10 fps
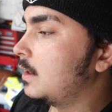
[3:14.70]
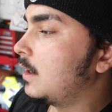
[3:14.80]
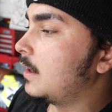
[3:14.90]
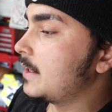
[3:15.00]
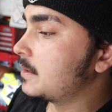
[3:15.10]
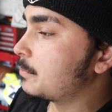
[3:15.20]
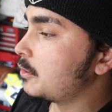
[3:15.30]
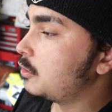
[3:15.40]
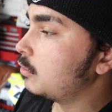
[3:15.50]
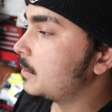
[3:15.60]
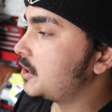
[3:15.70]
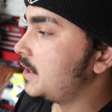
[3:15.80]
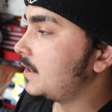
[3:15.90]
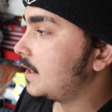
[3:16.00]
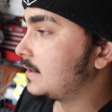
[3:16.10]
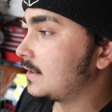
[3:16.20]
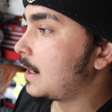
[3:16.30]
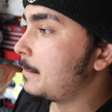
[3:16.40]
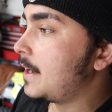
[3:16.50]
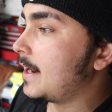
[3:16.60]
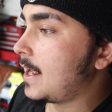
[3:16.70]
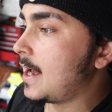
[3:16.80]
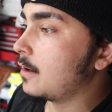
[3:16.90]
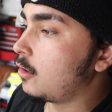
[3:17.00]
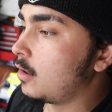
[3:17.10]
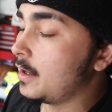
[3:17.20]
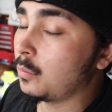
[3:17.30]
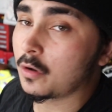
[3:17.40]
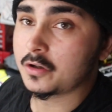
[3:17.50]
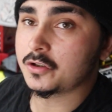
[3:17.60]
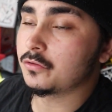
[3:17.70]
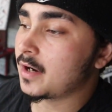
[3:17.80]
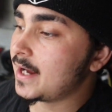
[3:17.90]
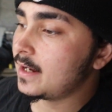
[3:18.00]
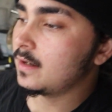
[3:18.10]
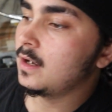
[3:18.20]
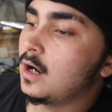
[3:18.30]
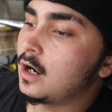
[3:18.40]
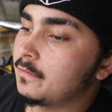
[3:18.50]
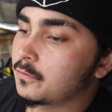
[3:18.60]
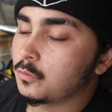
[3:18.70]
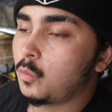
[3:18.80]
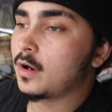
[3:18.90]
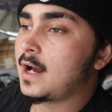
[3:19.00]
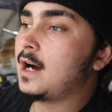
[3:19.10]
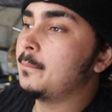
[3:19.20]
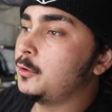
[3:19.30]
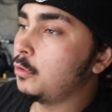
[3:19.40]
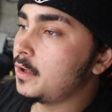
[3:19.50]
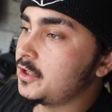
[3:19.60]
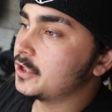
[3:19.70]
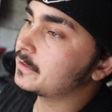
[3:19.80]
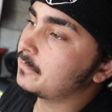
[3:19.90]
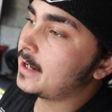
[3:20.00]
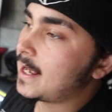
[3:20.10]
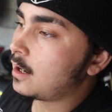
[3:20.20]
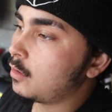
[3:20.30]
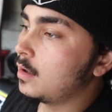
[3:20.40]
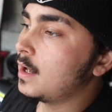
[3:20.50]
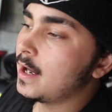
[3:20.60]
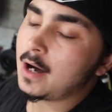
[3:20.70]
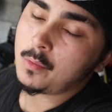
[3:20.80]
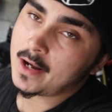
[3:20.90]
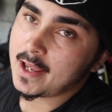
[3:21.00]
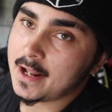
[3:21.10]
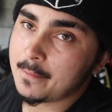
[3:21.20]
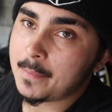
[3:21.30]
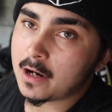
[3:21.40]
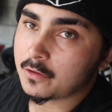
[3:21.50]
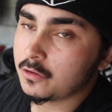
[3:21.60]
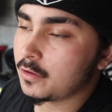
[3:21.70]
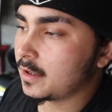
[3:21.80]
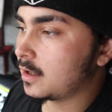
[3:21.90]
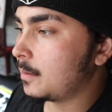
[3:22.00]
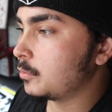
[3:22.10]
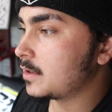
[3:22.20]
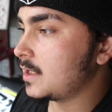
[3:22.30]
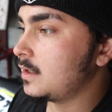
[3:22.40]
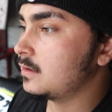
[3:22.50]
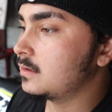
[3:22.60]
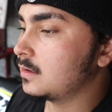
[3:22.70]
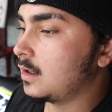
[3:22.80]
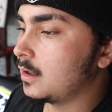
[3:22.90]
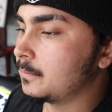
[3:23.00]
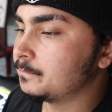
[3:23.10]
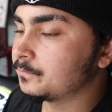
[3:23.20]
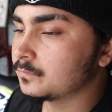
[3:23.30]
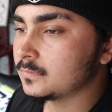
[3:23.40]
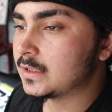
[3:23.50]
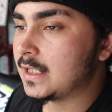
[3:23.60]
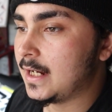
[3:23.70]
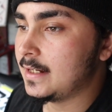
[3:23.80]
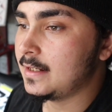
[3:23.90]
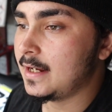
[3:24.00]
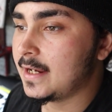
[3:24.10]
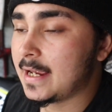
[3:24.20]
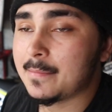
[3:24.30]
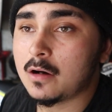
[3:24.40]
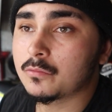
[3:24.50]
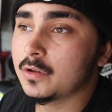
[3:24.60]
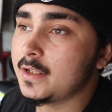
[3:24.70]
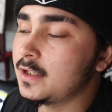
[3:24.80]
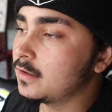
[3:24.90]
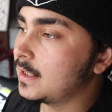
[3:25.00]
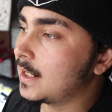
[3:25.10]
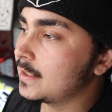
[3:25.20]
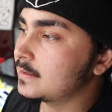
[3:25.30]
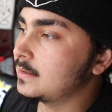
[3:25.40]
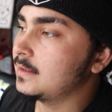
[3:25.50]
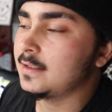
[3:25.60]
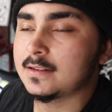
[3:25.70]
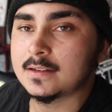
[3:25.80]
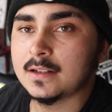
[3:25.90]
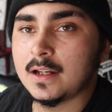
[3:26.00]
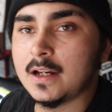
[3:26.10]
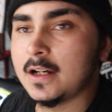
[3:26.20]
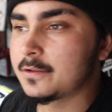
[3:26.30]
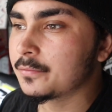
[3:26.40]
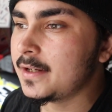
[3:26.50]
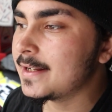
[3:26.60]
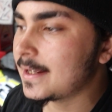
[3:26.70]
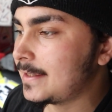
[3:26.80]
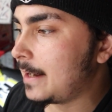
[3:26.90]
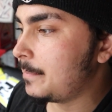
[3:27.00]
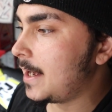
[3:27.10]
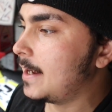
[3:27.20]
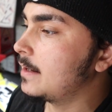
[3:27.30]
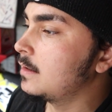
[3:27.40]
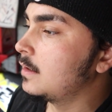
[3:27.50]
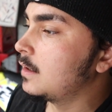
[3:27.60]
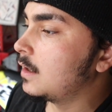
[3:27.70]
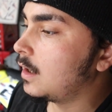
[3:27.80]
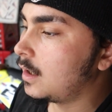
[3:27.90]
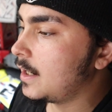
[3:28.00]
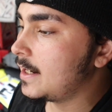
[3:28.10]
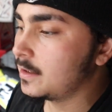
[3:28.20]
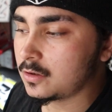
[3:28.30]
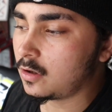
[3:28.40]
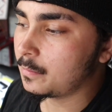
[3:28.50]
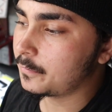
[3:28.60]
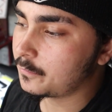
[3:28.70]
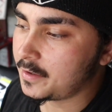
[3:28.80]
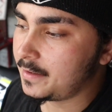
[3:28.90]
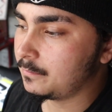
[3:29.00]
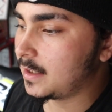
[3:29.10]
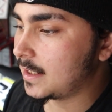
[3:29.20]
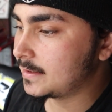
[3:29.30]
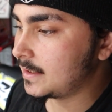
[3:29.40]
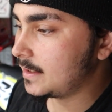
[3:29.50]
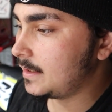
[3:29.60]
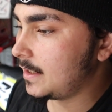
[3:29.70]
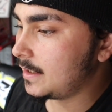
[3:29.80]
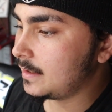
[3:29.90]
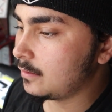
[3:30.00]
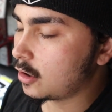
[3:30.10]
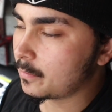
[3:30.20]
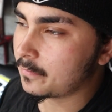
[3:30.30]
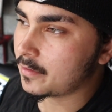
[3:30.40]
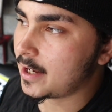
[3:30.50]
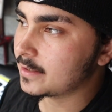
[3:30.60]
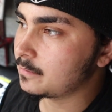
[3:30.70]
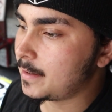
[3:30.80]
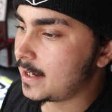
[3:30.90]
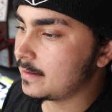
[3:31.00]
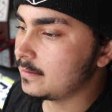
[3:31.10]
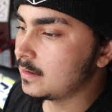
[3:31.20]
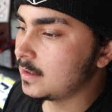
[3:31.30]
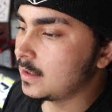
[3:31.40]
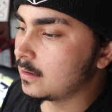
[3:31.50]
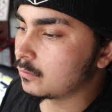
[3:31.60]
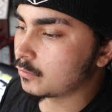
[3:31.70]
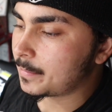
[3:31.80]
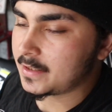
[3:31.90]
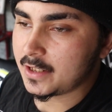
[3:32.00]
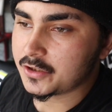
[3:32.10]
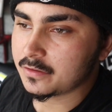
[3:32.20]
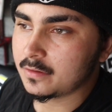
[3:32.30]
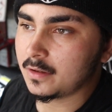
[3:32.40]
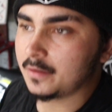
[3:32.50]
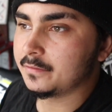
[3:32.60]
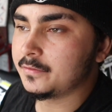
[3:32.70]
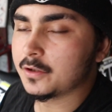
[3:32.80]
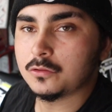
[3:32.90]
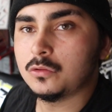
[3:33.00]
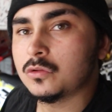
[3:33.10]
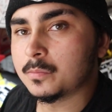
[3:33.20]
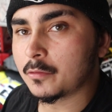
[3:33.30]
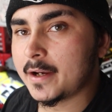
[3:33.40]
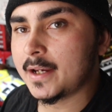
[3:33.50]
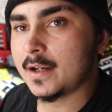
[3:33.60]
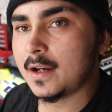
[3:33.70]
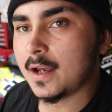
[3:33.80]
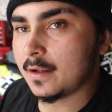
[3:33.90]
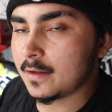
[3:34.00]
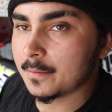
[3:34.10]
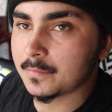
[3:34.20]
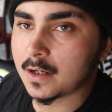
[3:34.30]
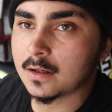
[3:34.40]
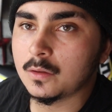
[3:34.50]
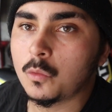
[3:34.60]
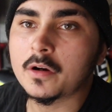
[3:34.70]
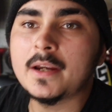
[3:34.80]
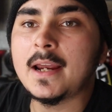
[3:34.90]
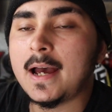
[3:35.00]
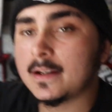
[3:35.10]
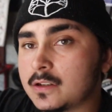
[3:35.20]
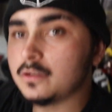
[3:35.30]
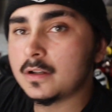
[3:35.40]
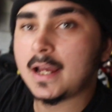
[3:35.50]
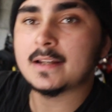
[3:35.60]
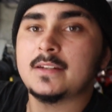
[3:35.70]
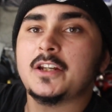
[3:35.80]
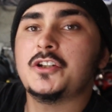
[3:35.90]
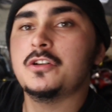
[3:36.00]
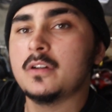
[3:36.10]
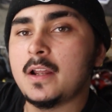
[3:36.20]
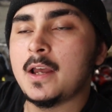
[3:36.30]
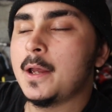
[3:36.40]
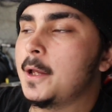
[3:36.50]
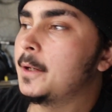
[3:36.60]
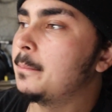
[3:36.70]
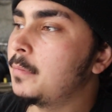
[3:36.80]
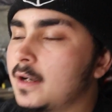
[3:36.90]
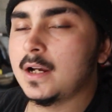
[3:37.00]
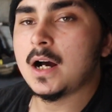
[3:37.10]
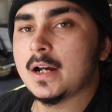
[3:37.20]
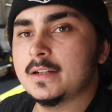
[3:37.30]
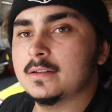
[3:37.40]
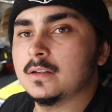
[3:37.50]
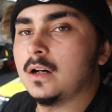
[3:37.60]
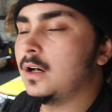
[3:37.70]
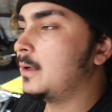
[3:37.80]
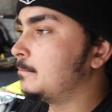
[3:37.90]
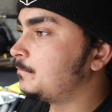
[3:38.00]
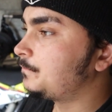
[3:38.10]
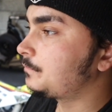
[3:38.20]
Uh, it's a pretty cool machine. It's not bad at all. It works great uh, for what I'm doing just for now. I went ahead and powder coated a couple things, um, and it came out really good, guys. It, it's it's really not that bad. Uh, it is a Harbor Freight, like I said. The Harbor Freight has a bad reputation of their tools breaking and them not working as good as they should. But guys, um,